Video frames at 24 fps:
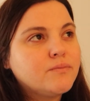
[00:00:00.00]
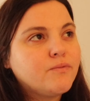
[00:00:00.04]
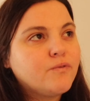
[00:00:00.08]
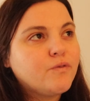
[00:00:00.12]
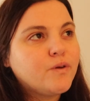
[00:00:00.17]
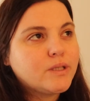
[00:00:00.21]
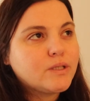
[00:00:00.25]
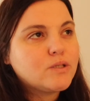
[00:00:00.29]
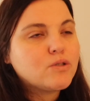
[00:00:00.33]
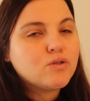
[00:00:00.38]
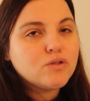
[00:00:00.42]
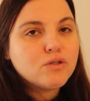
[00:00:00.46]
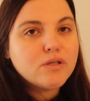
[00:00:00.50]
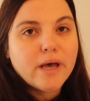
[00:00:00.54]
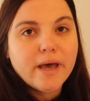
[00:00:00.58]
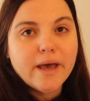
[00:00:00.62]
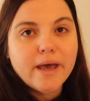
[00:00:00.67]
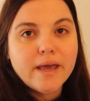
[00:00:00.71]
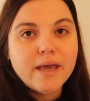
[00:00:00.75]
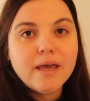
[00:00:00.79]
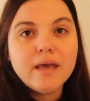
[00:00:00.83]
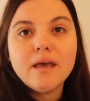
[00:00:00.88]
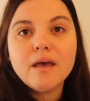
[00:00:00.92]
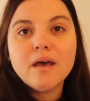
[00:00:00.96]
with
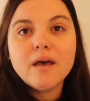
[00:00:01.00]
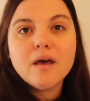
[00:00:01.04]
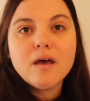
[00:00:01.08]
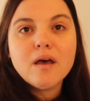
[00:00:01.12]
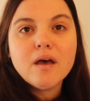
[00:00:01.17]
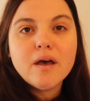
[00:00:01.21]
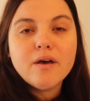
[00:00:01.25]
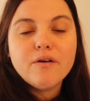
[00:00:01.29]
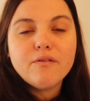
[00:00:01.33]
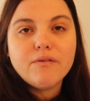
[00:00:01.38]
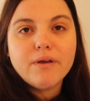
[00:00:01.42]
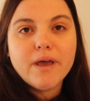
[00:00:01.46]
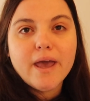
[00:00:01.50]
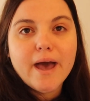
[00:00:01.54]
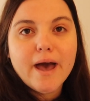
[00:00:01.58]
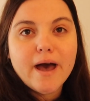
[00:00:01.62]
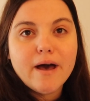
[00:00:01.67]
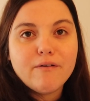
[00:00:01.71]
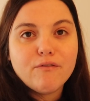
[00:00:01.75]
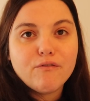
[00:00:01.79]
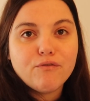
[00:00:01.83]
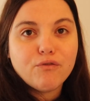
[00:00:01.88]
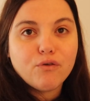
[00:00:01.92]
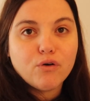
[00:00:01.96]
today we
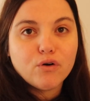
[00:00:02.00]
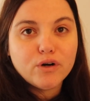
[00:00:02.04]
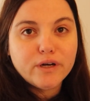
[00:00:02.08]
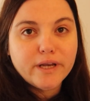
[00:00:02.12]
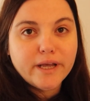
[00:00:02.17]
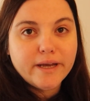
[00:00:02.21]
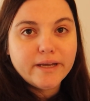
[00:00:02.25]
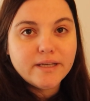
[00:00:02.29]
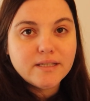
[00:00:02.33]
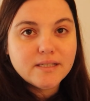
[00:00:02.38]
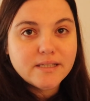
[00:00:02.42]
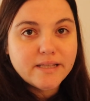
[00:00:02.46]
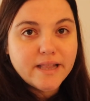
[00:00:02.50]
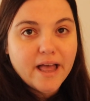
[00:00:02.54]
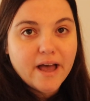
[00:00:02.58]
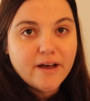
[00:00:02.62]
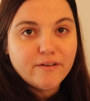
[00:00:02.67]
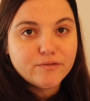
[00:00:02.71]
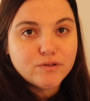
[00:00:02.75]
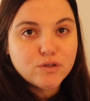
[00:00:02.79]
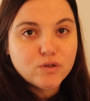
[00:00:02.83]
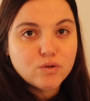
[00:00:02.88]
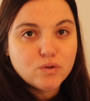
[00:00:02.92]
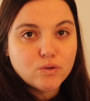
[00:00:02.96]
have 4 days
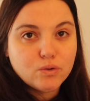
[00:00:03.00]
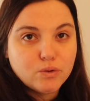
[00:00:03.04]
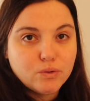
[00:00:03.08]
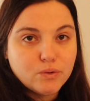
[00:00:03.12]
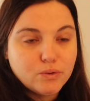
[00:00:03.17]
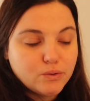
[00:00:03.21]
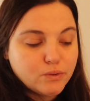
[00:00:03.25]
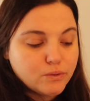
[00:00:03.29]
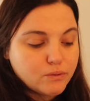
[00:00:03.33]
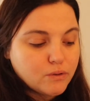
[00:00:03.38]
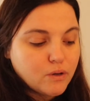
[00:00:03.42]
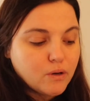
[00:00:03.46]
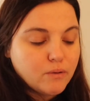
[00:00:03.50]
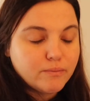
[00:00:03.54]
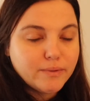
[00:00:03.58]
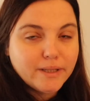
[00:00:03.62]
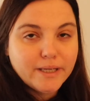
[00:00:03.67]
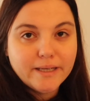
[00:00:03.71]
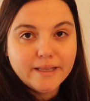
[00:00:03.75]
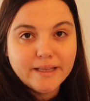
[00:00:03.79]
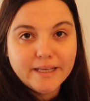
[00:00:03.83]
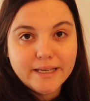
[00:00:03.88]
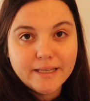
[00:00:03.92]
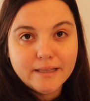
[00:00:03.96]
left to
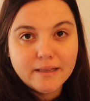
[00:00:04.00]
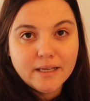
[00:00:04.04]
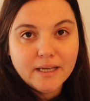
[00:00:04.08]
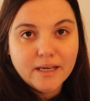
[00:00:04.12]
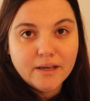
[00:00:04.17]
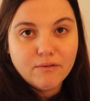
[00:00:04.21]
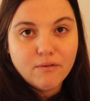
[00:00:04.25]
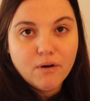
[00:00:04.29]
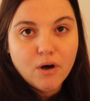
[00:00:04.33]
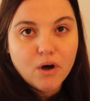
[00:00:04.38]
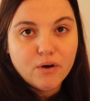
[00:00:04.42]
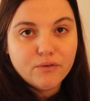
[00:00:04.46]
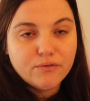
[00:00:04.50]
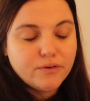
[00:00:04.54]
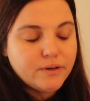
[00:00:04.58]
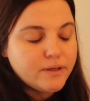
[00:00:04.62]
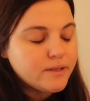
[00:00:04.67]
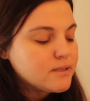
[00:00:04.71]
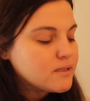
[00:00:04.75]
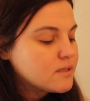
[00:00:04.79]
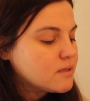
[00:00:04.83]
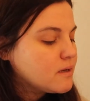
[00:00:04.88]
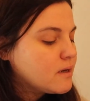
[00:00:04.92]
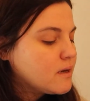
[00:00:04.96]
completely leave
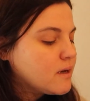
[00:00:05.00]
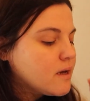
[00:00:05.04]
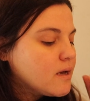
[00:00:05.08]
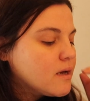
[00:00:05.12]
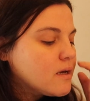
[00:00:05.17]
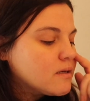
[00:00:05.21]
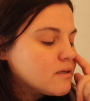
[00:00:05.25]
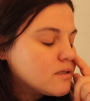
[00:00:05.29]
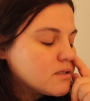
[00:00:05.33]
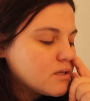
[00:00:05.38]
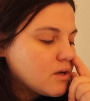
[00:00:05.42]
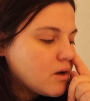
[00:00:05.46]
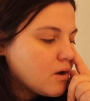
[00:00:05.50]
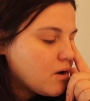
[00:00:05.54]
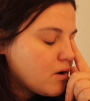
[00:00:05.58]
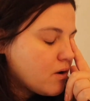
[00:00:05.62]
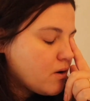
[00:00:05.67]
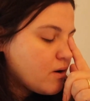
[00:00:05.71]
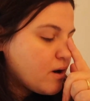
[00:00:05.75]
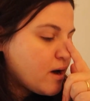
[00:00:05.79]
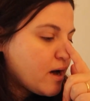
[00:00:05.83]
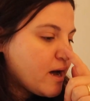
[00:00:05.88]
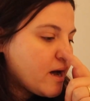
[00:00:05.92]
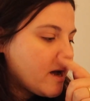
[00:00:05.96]
office,
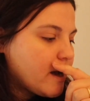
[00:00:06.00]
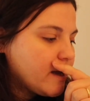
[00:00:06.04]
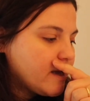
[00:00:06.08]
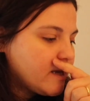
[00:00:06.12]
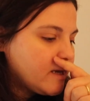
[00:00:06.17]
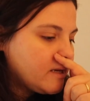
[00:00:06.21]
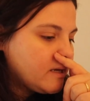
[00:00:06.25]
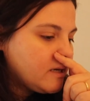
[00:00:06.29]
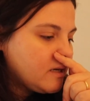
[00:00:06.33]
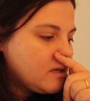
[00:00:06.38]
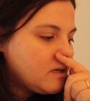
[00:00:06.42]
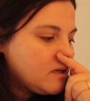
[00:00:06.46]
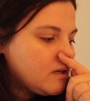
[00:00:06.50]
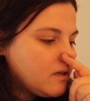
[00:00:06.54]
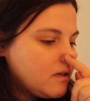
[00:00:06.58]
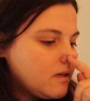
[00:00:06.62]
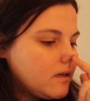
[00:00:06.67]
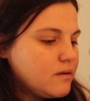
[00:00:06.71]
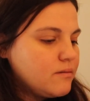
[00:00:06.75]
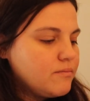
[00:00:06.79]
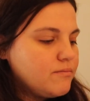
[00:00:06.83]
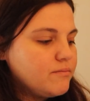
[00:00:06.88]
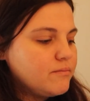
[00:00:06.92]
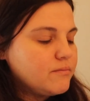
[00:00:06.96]
so
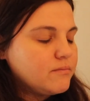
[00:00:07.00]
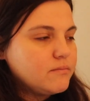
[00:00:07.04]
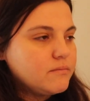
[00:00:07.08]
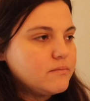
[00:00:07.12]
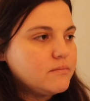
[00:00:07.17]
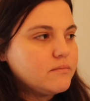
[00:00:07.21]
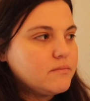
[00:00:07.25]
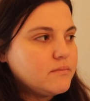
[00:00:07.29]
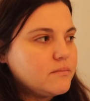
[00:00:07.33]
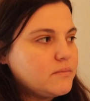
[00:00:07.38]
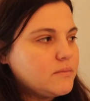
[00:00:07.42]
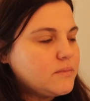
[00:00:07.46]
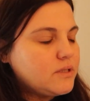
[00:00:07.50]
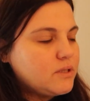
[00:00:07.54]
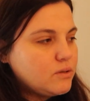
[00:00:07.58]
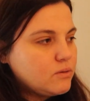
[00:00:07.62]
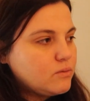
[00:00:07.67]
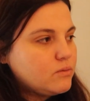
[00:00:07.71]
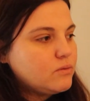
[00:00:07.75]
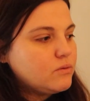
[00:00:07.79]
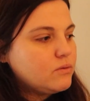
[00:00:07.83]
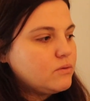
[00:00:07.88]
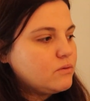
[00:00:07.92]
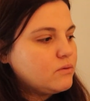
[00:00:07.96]
I
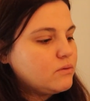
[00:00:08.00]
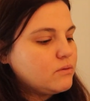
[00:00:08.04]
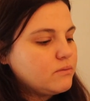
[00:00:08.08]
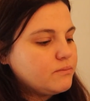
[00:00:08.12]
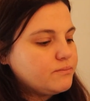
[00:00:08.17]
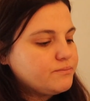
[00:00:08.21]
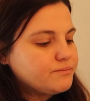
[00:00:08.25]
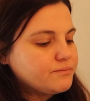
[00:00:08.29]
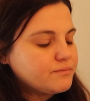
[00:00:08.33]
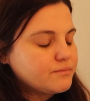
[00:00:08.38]
do